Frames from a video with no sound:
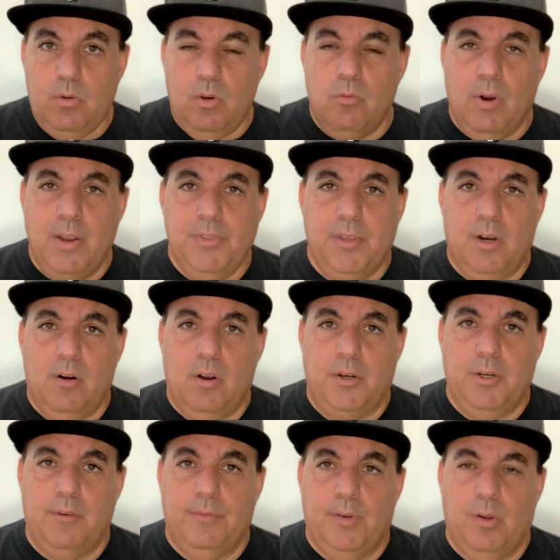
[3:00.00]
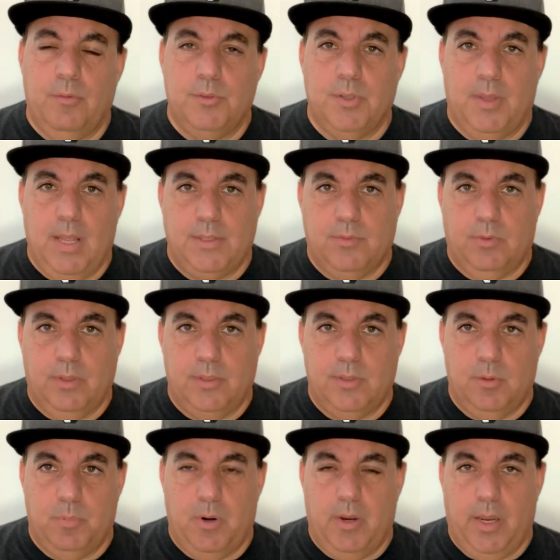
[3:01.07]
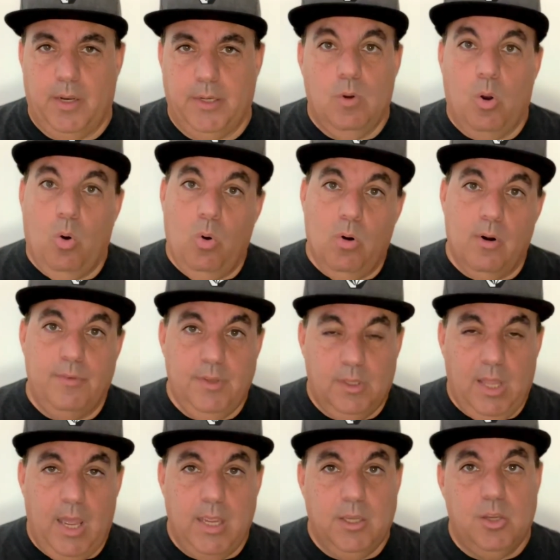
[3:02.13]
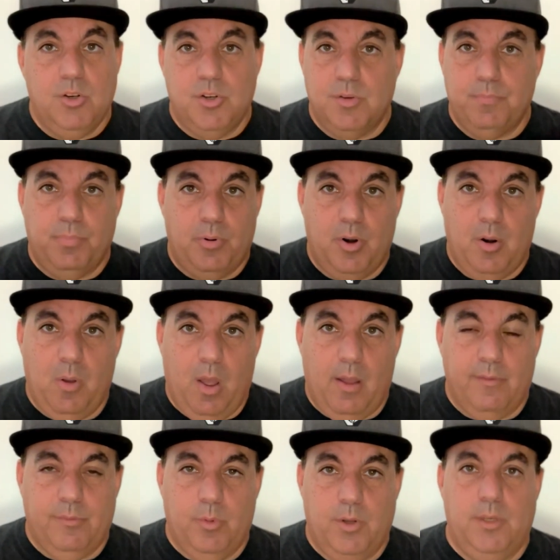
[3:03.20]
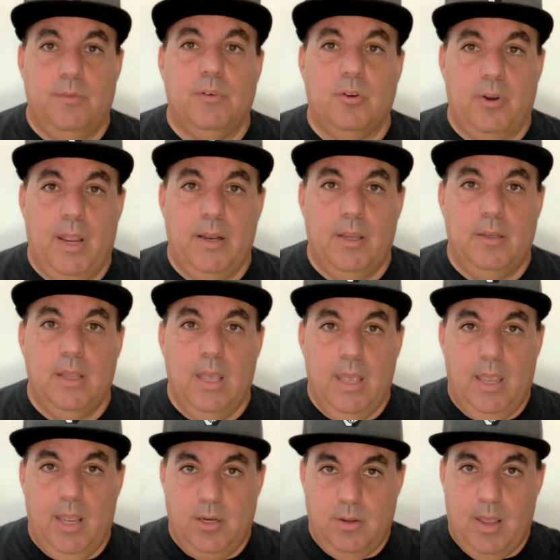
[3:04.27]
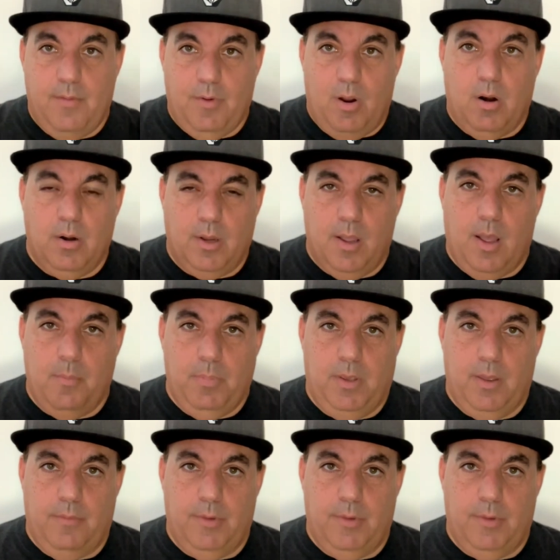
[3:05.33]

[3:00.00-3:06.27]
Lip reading: right there on your phone, so that's really super handy. Or if you like, you just print off what you've created and you have a hard copy of it.